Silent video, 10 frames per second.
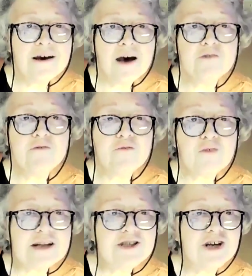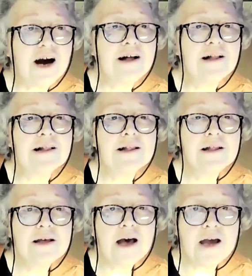and fragile
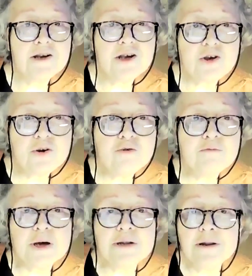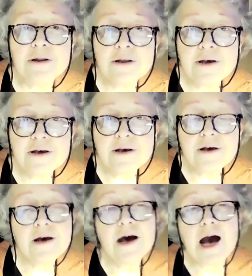and human,
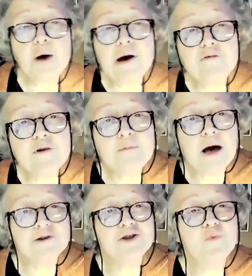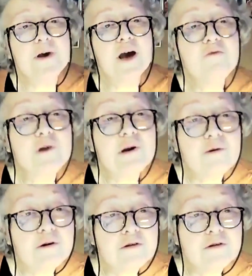however much we overlook